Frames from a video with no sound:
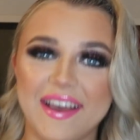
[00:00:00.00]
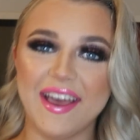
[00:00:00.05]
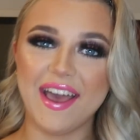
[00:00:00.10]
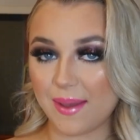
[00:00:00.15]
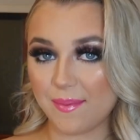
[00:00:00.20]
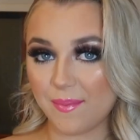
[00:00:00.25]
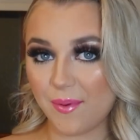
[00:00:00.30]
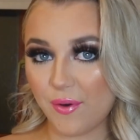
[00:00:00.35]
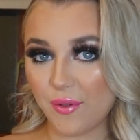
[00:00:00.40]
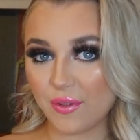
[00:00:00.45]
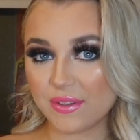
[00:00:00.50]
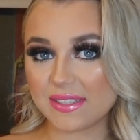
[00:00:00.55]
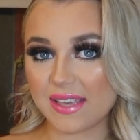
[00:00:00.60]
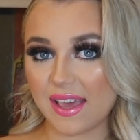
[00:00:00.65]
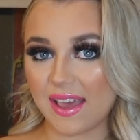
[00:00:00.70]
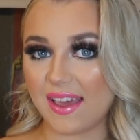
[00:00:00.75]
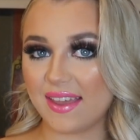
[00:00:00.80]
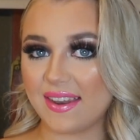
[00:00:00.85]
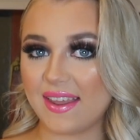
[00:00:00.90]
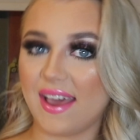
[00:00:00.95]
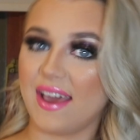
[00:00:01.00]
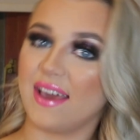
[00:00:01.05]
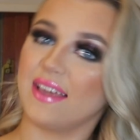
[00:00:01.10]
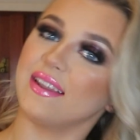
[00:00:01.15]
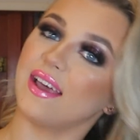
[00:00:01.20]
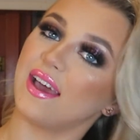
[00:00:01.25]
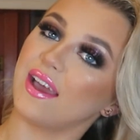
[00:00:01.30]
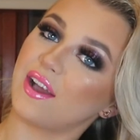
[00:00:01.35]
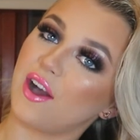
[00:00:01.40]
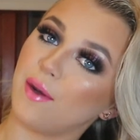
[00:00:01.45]
I'm all done,
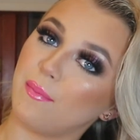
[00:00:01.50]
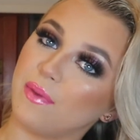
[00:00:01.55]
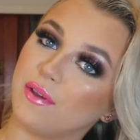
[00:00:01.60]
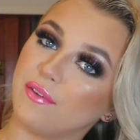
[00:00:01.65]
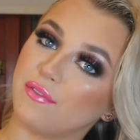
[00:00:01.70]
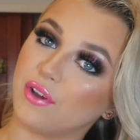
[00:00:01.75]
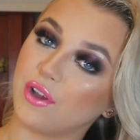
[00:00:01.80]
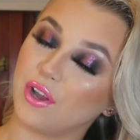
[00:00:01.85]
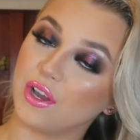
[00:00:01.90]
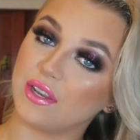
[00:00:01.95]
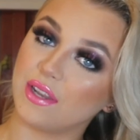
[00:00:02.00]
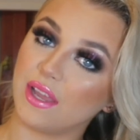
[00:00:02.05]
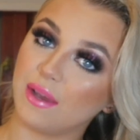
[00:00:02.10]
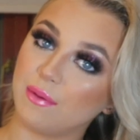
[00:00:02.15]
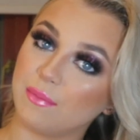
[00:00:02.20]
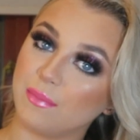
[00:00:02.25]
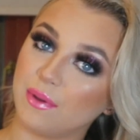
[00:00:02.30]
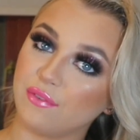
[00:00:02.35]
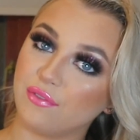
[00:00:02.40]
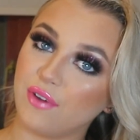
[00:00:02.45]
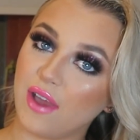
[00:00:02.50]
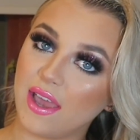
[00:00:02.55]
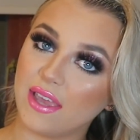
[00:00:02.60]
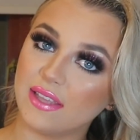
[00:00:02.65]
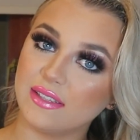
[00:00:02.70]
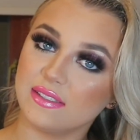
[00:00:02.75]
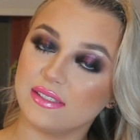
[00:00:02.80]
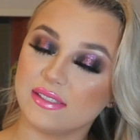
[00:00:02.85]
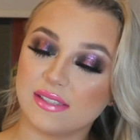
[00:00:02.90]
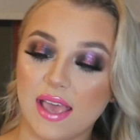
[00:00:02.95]
and I can't wait for a good night with my
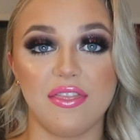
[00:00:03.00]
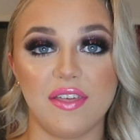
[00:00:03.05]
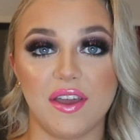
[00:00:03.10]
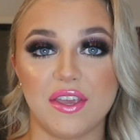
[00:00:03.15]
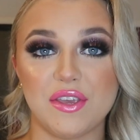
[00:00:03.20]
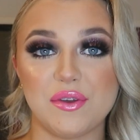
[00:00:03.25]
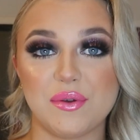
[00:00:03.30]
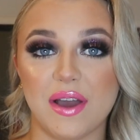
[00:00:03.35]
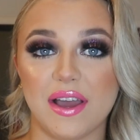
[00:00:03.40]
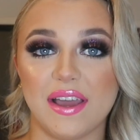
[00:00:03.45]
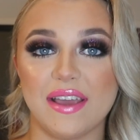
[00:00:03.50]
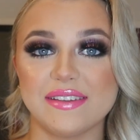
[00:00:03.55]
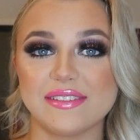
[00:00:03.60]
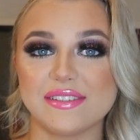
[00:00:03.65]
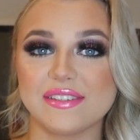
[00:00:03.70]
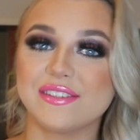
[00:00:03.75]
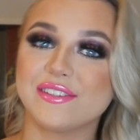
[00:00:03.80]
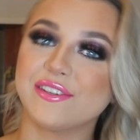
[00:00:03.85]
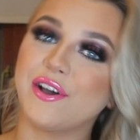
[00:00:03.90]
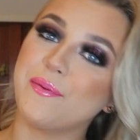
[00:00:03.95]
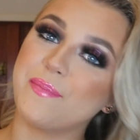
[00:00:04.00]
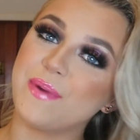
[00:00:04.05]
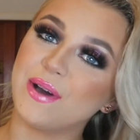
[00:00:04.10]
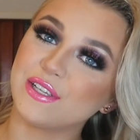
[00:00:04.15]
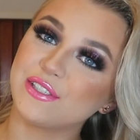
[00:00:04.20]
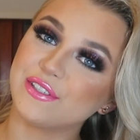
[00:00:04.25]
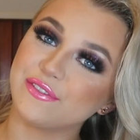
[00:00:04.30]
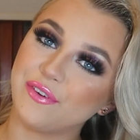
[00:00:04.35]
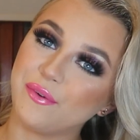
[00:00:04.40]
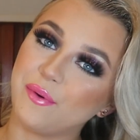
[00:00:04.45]
friends. Thank you guys so
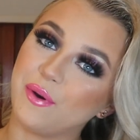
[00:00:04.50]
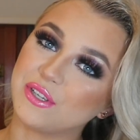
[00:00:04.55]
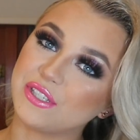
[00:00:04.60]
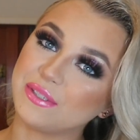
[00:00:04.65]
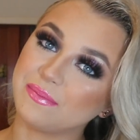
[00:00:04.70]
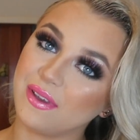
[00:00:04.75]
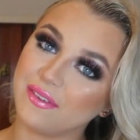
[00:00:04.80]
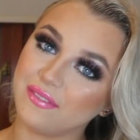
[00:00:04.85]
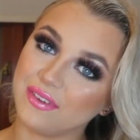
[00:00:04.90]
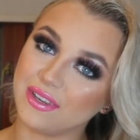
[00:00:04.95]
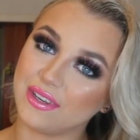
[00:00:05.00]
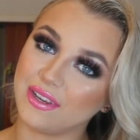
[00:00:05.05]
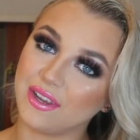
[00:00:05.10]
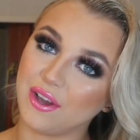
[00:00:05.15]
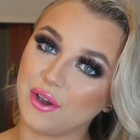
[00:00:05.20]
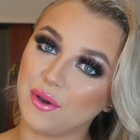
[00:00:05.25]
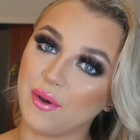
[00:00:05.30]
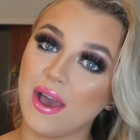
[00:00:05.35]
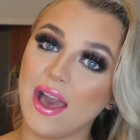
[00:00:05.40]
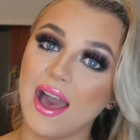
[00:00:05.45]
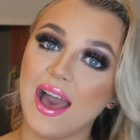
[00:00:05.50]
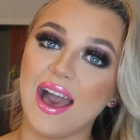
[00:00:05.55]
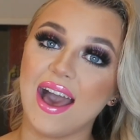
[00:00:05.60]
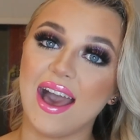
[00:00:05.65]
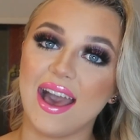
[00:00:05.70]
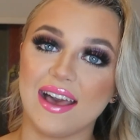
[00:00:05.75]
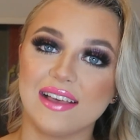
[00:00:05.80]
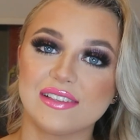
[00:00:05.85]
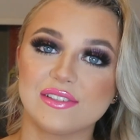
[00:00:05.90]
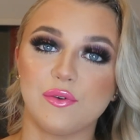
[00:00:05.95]
much for watching my video.
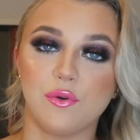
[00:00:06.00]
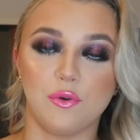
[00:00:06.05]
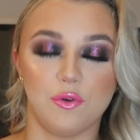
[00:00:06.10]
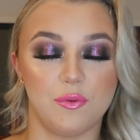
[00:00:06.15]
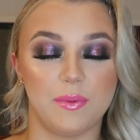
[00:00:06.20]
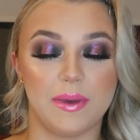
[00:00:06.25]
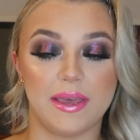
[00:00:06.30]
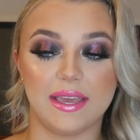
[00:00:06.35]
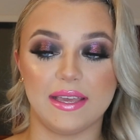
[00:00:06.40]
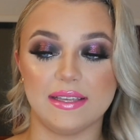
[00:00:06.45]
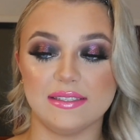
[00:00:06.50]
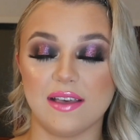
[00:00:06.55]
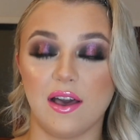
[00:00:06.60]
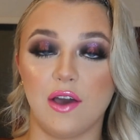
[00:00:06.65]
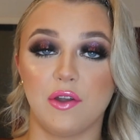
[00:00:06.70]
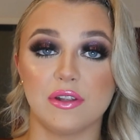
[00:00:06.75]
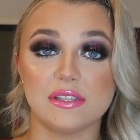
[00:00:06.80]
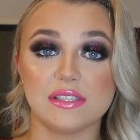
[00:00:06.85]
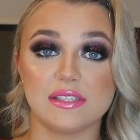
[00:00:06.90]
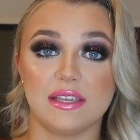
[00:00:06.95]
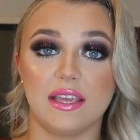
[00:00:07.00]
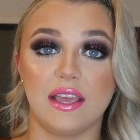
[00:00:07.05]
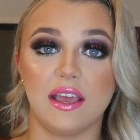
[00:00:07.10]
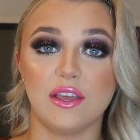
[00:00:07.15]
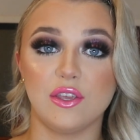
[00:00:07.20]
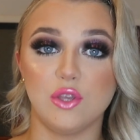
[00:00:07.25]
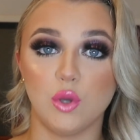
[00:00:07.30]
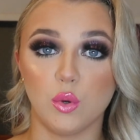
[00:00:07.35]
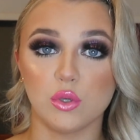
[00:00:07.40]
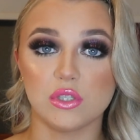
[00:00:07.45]
As always, honestly,
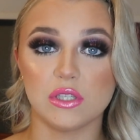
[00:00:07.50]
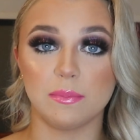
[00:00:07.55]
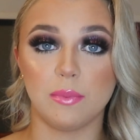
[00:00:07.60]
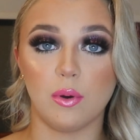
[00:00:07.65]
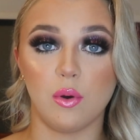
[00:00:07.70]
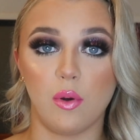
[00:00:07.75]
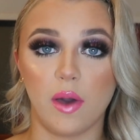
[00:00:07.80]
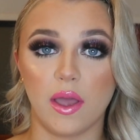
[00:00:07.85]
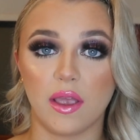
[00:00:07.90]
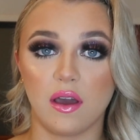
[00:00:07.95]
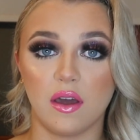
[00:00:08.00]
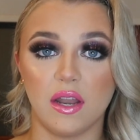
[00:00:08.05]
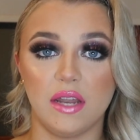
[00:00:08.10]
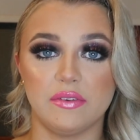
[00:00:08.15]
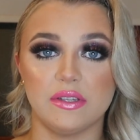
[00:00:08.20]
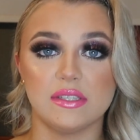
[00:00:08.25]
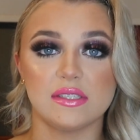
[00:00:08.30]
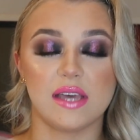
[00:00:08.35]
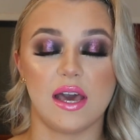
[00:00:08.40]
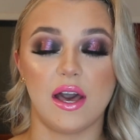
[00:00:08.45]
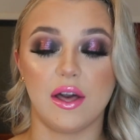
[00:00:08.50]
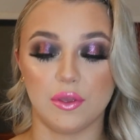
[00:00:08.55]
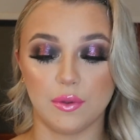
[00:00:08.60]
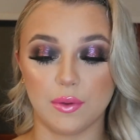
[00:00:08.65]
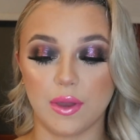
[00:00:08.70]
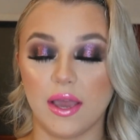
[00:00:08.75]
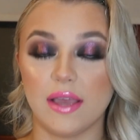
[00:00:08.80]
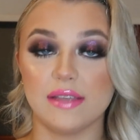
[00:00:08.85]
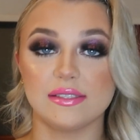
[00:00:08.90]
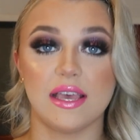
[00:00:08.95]
your support, I can't even tell you
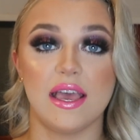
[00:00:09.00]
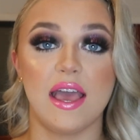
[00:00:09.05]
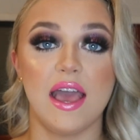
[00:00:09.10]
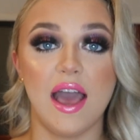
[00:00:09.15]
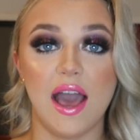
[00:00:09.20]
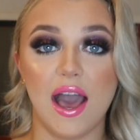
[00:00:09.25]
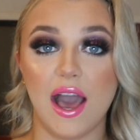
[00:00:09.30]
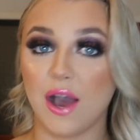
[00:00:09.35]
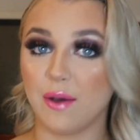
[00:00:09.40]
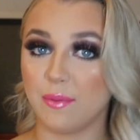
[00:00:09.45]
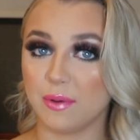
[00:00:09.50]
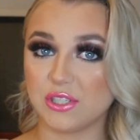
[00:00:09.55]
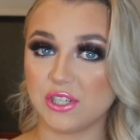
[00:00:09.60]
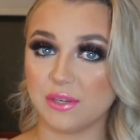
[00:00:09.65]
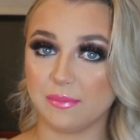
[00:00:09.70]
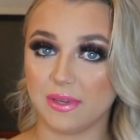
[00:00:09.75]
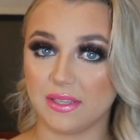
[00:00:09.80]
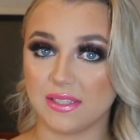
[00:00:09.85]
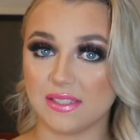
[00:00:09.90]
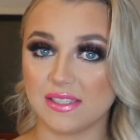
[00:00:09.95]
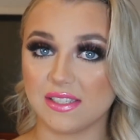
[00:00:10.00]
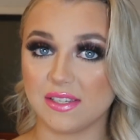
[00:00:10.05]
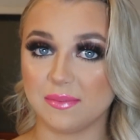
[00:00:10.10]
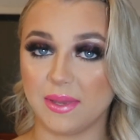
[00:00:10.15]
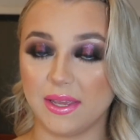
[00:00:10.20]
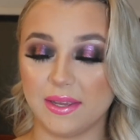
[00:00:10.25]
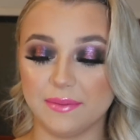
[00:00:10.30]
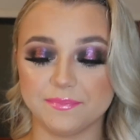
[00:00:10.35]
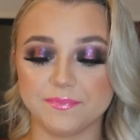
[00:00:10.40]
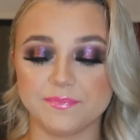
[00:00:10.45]
guys how much it means to
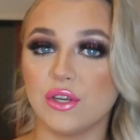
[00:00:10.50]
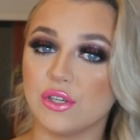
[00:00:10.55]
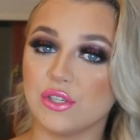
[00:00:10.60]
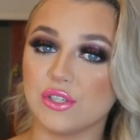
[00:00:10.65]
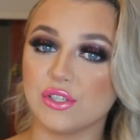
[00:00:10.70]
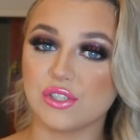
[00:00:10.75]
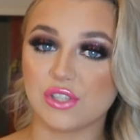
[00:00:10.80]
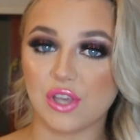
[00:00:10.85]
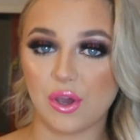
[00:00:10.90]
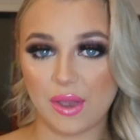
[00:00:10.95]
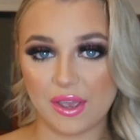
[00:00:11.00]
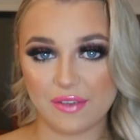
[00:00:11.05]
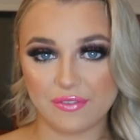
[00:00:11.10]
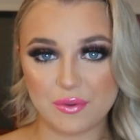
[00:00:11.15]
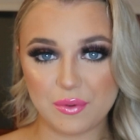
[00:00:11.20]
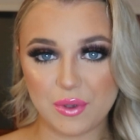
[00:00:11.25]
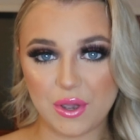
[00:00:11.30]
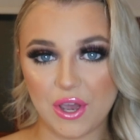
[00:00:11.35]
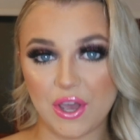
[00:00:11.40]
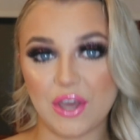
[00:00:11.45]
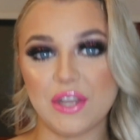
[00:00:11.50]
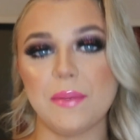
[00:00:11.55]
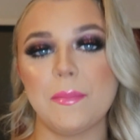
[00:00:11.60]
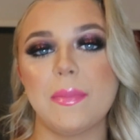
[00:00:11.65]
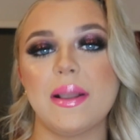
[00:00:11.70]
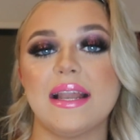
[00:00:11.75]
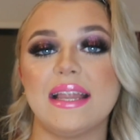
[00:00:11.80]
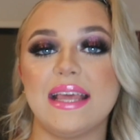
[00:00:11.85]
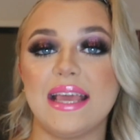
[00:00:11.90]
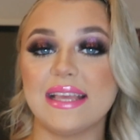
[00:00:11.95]
me. So if you could,
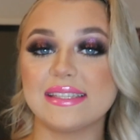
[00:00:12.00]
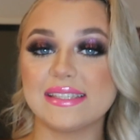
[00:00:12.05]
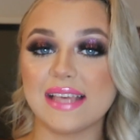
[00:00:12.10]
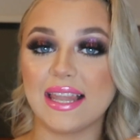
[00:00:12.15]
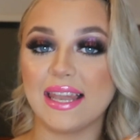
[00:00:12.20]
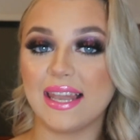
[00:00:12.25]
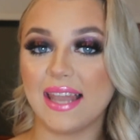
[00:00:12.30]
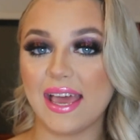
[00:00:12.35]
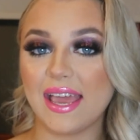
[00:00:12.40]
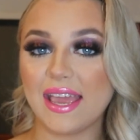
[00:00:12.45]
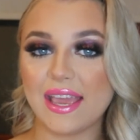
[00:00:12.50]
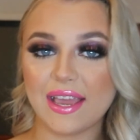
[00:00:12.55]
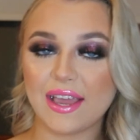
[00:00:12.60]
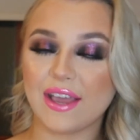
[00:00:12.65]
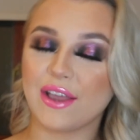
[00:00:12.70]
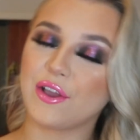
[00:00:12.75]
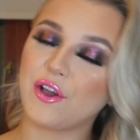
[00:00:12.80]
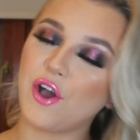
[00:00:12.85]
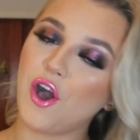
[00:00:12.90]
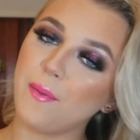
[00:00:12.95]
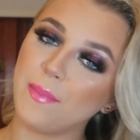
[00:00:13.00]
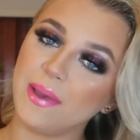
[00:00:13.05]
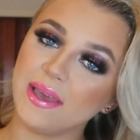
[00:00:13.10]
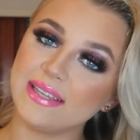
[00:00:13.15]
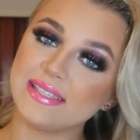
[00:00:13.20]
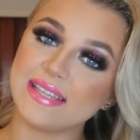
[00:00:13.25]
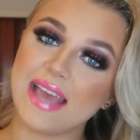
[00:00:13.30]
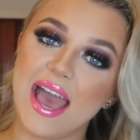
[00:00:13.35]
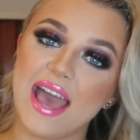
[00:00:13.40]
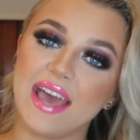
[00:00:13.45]
please like,
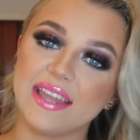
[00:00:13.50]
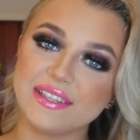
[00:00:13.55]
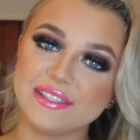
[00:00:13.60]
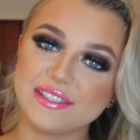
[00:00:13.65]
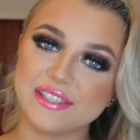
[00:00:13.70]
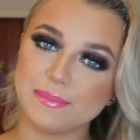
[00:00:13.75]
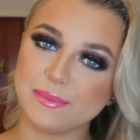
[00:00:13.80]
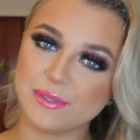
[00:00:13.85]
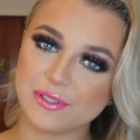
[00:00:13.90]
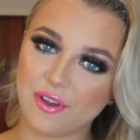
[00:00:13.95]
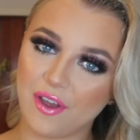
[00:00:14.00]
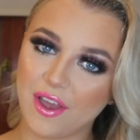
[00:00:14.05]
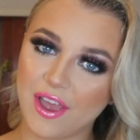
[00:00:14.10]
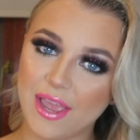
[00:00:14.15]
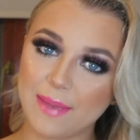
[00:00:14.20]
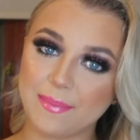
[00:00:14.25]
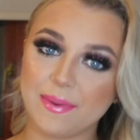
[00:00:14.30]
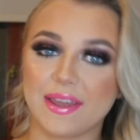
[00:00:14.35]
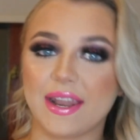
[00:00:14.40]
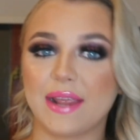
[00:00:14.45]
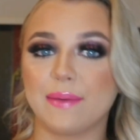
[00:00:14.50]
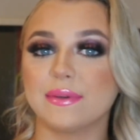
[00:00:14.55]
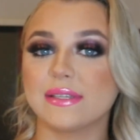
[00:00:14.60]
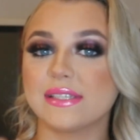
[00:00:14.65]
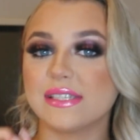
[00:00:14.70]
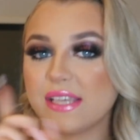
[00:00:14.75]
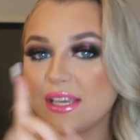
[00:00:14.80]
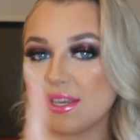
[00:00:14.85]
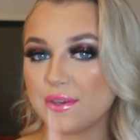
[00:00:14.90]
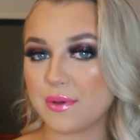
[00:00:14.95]
comment, and subscribe, and I will
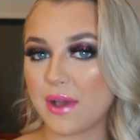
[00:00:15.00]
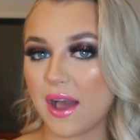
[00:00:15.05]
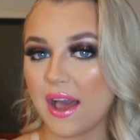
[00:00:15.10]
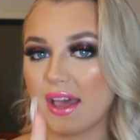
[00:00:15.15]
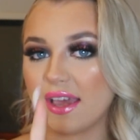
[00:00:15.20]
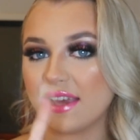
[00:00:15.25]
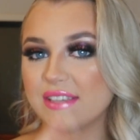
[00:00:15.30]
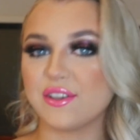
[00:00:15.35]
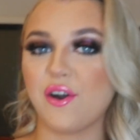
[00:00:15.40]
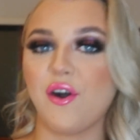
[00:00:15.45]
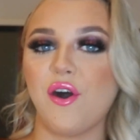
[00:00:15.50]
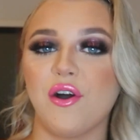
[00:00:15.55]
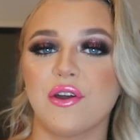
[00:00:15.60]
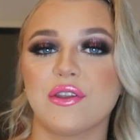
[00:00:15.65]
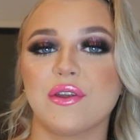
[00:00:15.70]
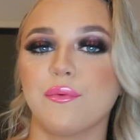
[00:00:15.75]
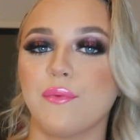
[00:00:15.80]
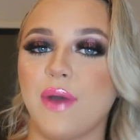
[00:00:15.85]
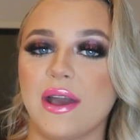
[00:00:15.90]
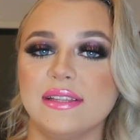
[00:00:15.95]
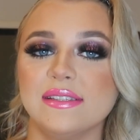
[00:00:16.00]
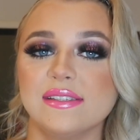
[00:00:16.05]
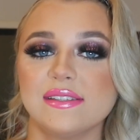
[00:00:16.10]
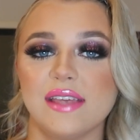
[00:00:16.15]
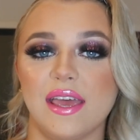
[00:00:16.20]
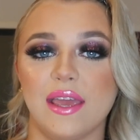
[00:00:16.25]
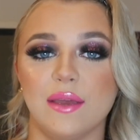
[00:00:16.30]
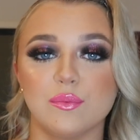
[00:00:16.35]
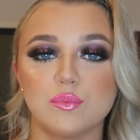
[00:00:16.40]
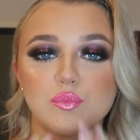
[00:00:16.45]
see you guys on
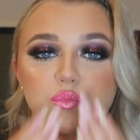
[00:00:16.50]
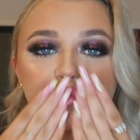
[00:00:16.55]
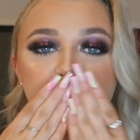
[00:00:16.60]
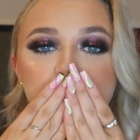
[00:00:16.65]
Wednesday.